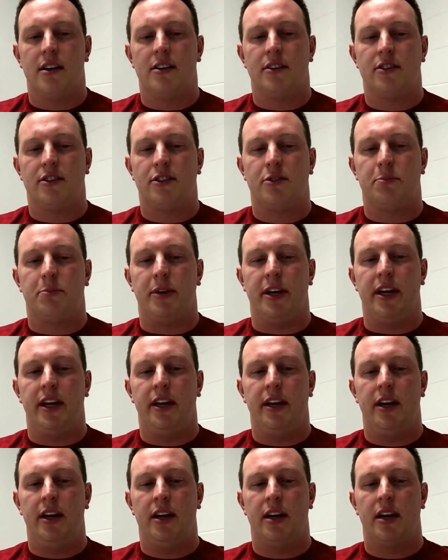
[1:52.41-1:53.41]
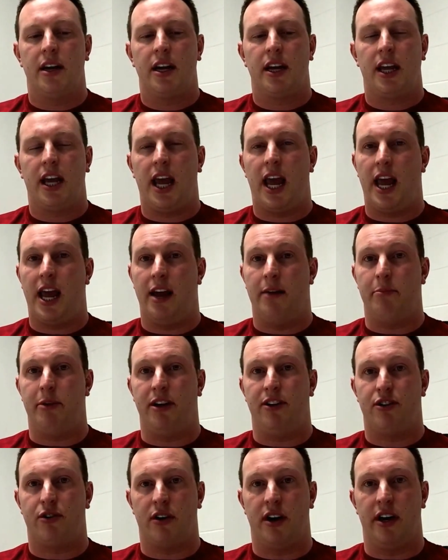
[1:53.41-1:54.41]
Speed can be
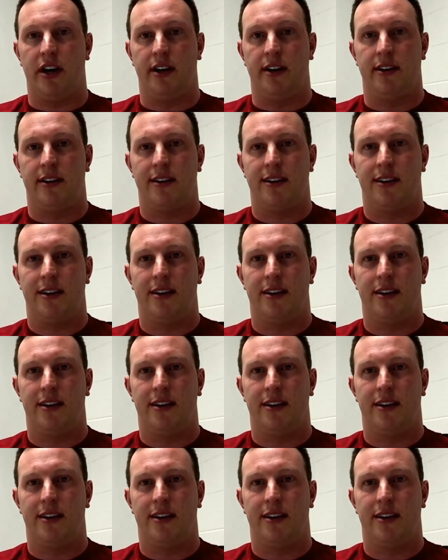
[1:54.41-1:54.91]
trained.